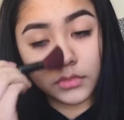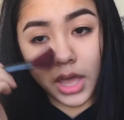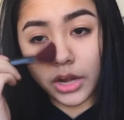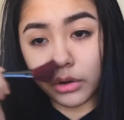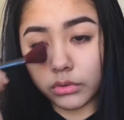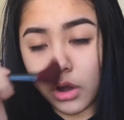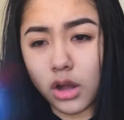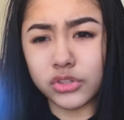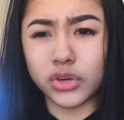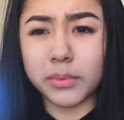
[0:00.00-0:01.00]
I don't
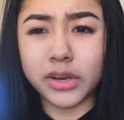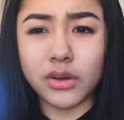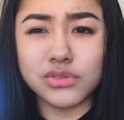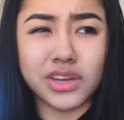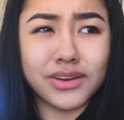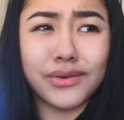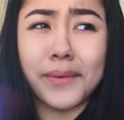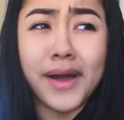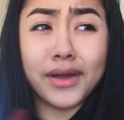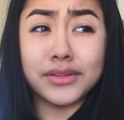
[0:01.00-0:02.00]
contour my nose. I don't know
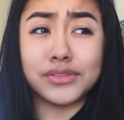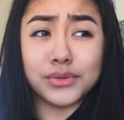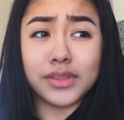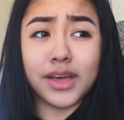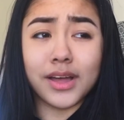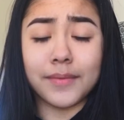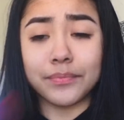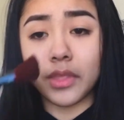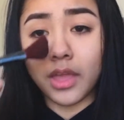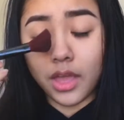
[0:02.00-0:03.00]
how to do that.
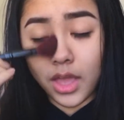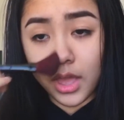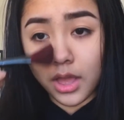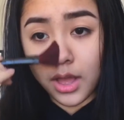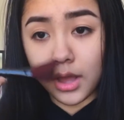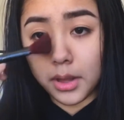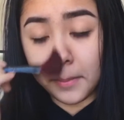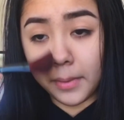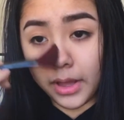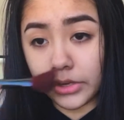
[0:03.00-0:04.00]

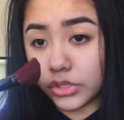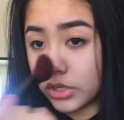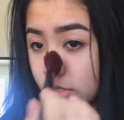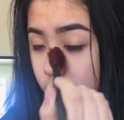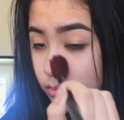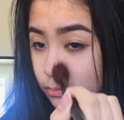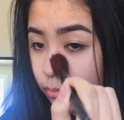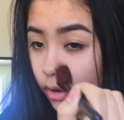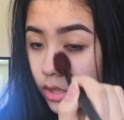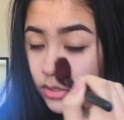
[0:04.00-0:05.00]
I just
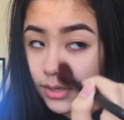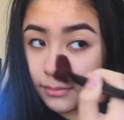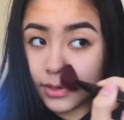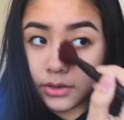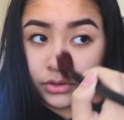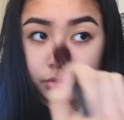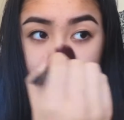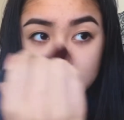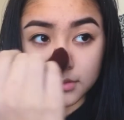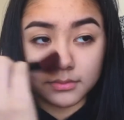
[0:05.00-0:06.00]
bronze up my
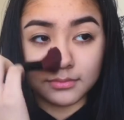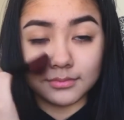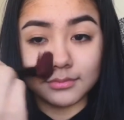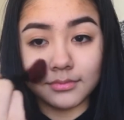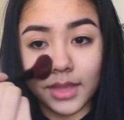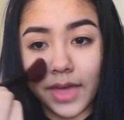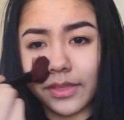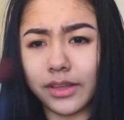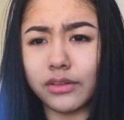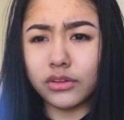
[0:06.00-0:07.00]
nose. I
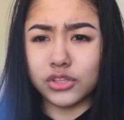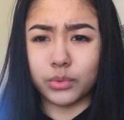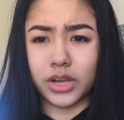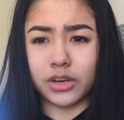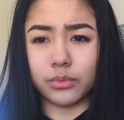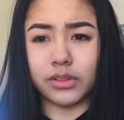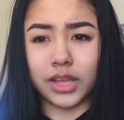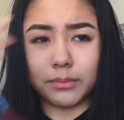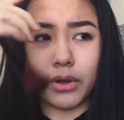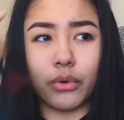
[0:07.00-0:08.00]
think it looks weird when
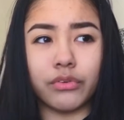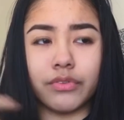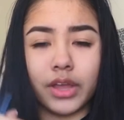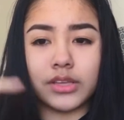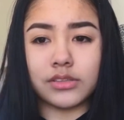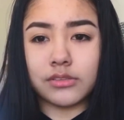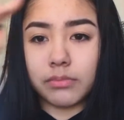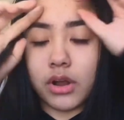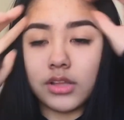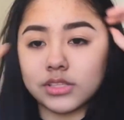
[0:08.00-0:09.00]
like my whole face is
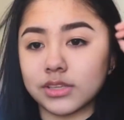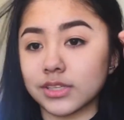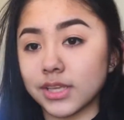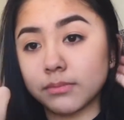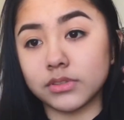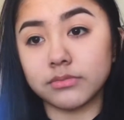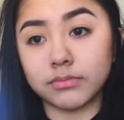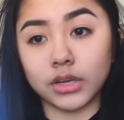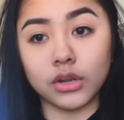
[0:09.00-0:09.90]
bronzed except my